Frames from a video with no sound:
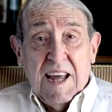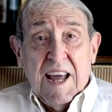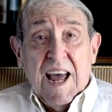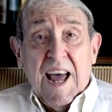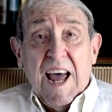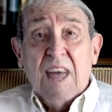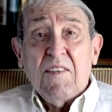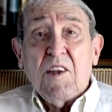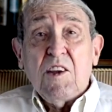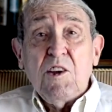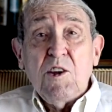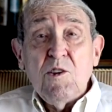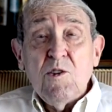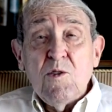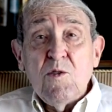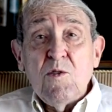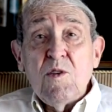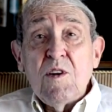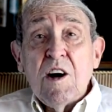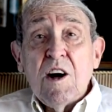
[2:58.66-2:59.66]
and the
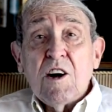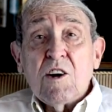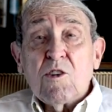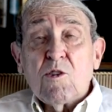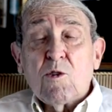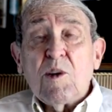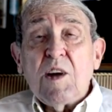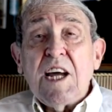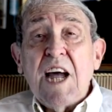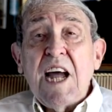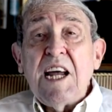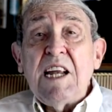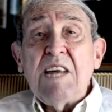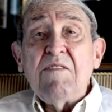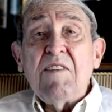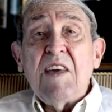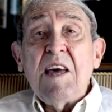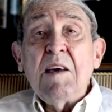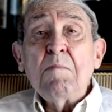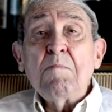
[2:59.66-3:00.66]
new
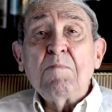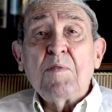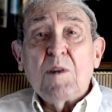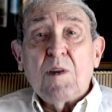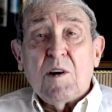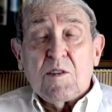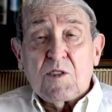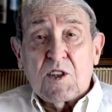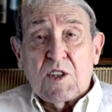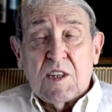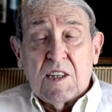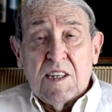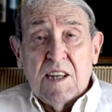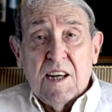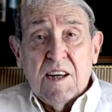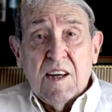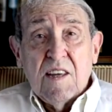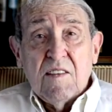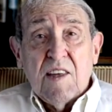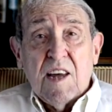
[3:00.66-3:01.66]
creative impulse
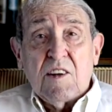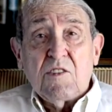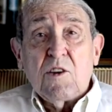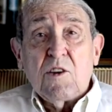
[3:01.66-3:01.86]
that